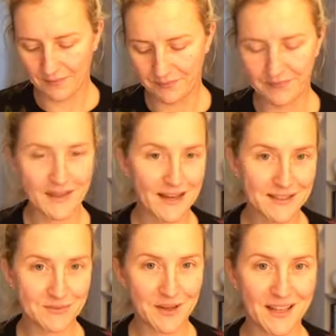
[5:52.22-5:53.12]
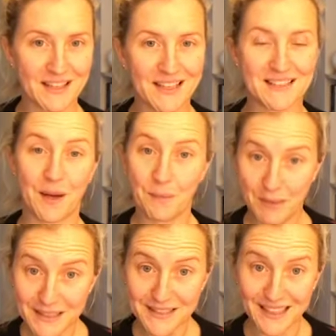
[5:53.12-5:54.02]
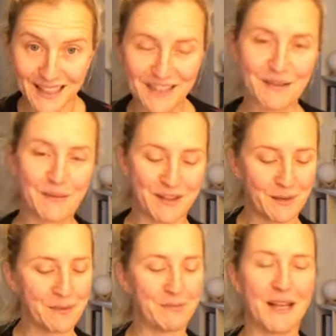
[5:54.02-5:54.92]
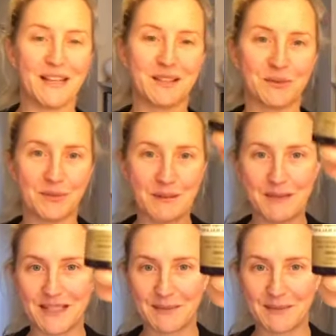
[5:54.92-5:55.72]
Next one is our best-selling aromatherapy blend, Women's